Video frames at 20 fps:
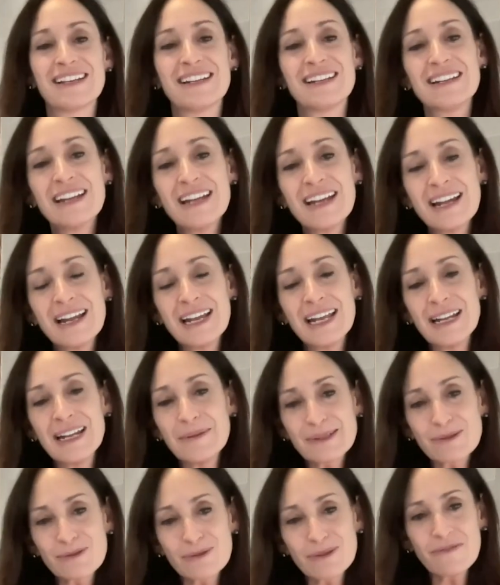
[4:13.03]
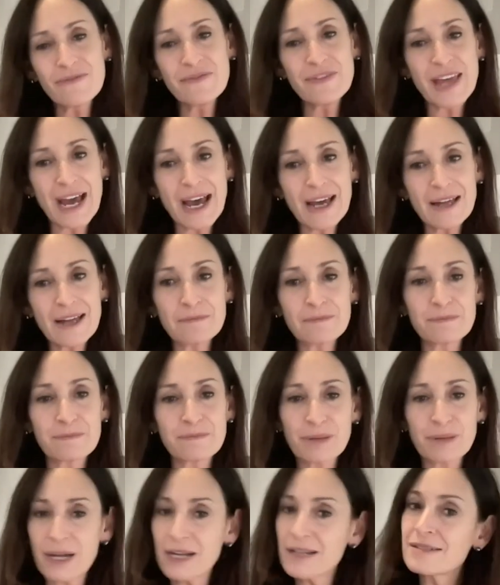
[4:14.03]
And, and it was sort of that
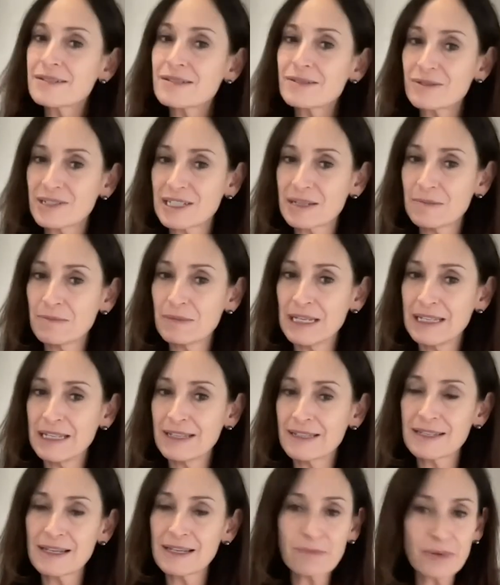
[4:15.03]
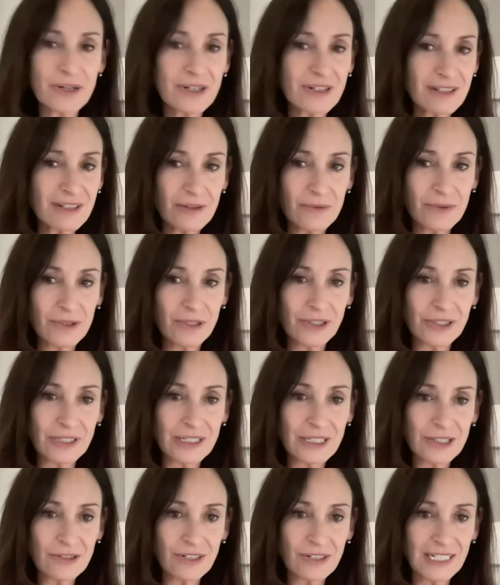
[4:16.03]
puzzle to me that some parts of the world are
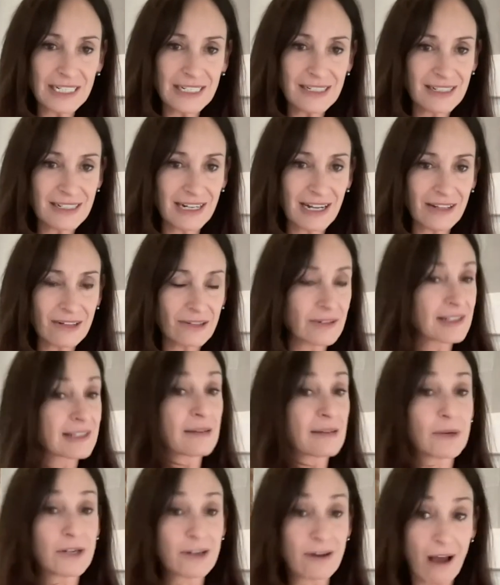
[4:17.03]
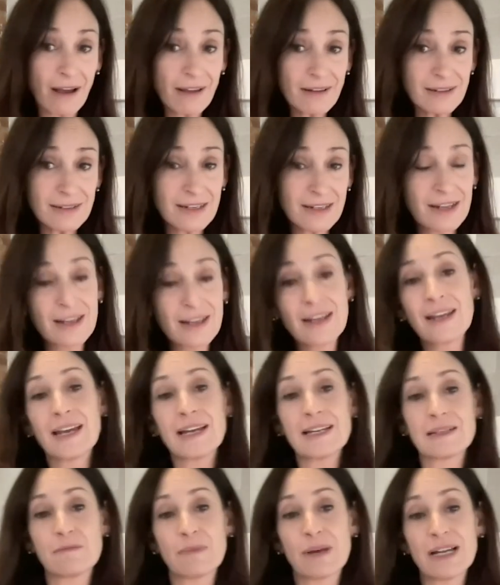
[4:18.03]
integrated together and some are not
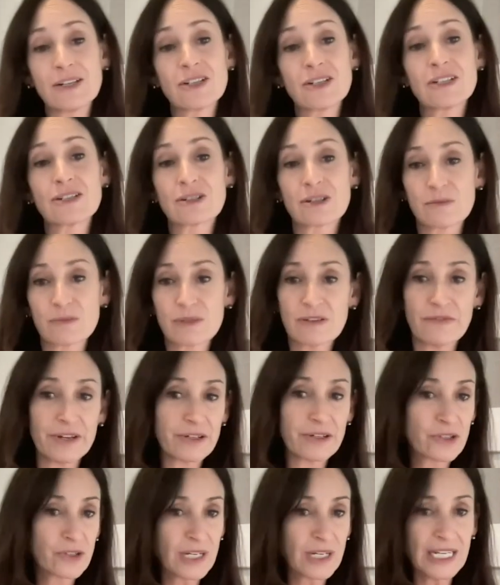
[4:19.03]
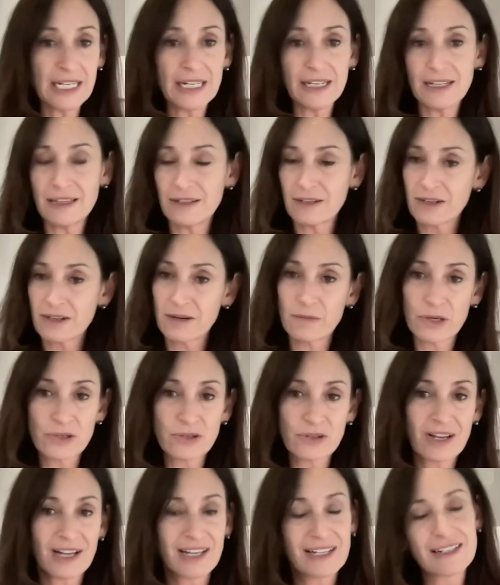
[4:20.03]
as much in terms of their trade and their
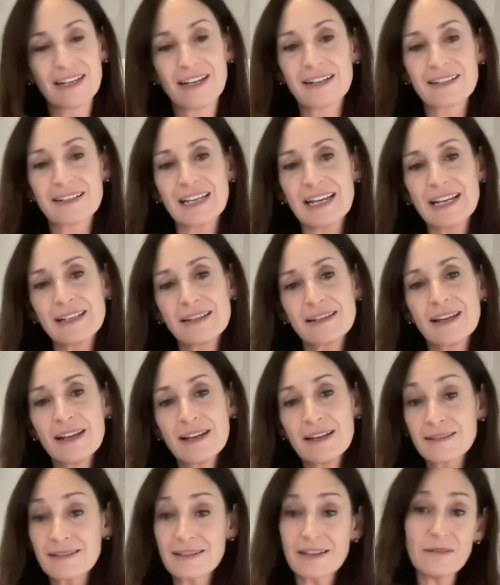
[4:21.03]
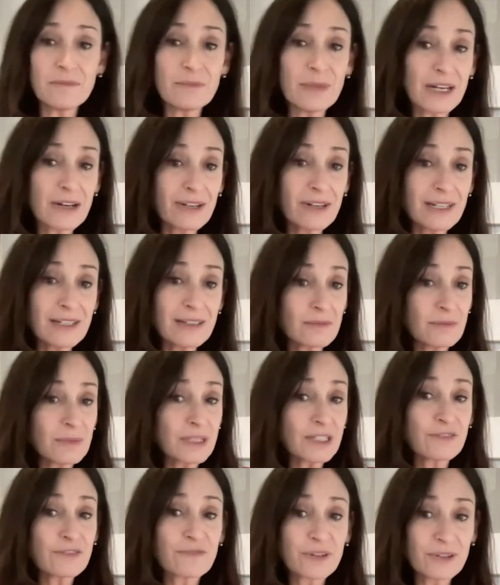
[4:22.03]
commercial contacts. And some areas are
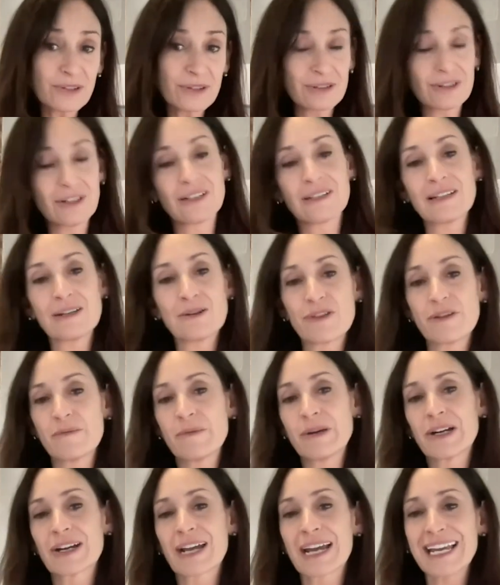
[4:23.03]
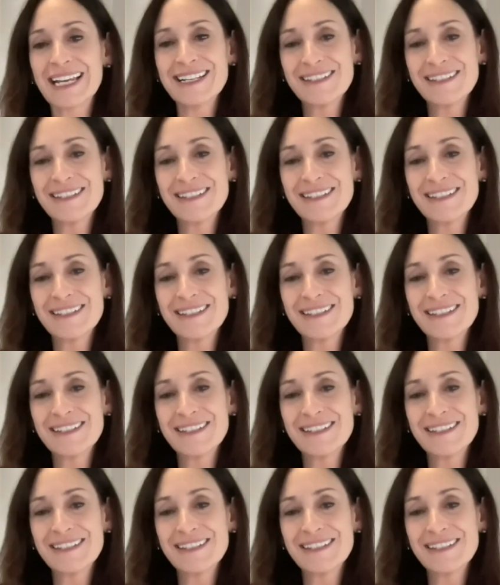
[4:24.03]
much further along than North America.